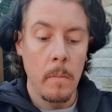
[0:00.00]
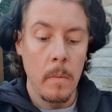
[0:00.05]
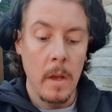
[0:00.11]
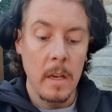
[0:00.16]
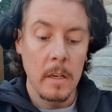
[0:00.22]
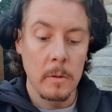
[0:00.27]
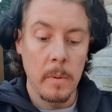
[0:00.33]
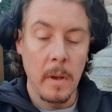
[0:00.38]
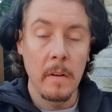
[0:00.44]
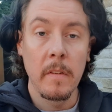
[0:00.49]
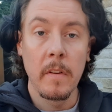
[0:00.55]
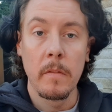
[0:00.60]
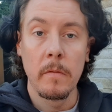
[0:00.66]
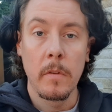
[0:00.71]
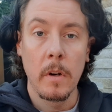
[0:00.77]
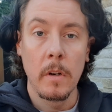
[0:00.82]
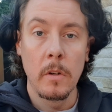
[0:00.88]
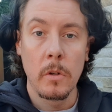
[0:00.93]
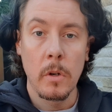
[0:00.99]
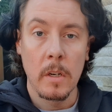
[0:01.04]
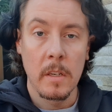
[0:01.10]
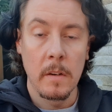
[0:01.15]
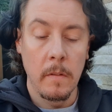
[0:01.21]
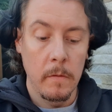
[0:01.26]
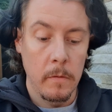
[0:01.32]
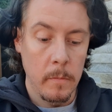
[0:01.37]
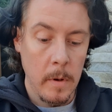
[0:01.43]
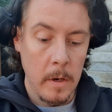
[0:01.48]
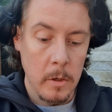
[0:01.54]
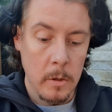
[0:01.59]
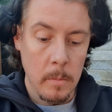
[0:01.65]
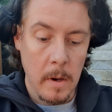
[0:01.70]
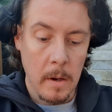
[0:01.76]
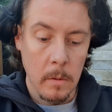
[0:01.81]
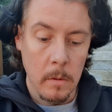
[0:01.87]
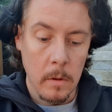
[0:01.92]
Here's a bit of interesting information
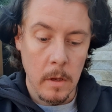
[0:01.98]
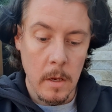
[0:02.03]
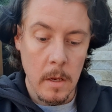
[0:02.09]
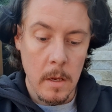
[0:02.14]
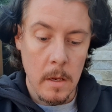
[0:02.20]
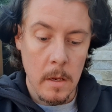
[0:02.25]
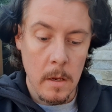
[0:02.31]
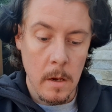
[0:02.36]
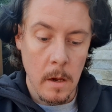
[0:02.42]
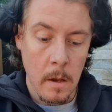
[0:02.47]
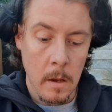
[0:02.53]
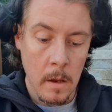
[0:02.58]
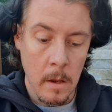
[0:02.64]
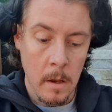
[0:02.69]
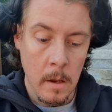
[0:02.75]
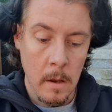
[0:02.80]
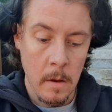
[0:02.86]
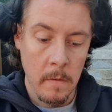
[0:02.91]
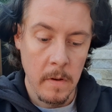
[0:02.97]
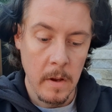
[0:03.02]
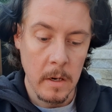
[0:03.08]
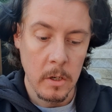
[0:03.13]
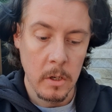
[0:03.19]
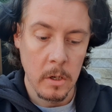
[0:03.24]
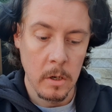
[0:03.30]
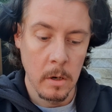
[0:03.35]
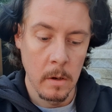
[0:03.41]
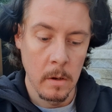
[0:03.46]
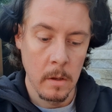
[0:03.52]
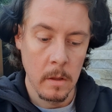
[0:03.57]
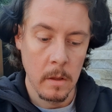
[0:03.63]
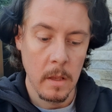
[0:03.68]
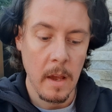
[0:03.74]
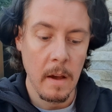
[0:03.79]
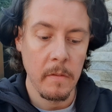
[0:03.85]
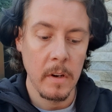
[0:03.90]
about the fish.
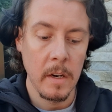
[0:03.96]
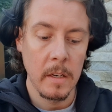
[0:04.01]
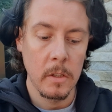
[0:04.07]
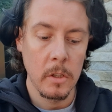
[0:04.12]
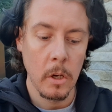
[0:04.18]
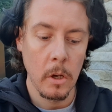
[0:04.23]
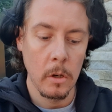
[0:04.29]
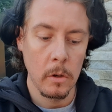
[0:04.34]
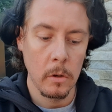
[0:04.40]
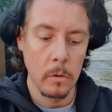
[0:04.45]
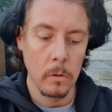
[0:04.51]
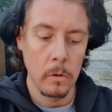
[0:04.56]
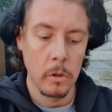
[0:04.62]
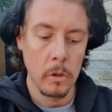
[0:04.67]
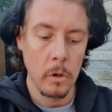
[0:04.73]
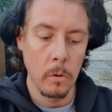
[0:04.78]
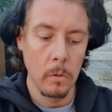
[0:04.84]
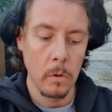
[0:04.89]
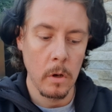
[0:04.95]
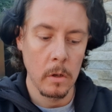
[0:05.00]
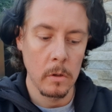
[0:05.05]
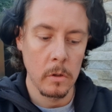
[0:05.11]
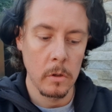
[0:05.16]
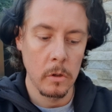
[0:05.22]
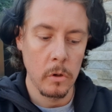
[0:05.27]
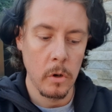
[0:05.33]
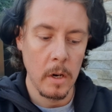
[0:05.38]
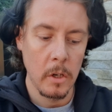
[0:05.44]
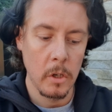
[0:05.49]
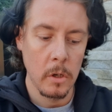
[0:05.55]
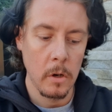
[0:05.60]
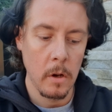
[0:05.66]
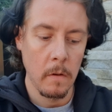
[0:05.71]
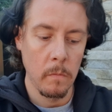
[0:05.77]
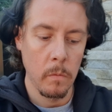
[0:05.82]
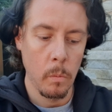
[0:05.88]
They have an internal salt
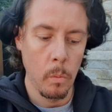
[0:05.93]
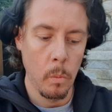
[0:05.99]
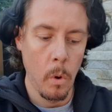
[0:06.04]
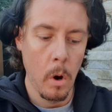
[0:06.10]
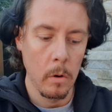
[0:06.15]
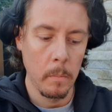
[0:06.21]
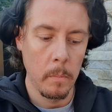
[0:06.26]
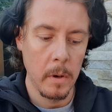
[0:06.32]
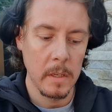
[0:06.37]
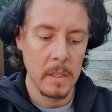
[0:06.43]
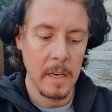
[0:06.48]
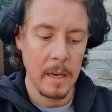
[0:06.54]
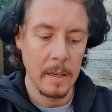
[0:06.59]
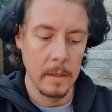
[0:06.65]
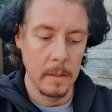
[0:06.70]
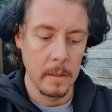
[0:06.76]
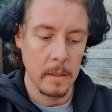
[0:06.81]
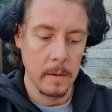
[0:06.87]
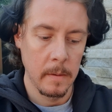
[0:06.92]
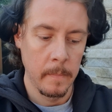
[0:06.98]
concentration of 1%.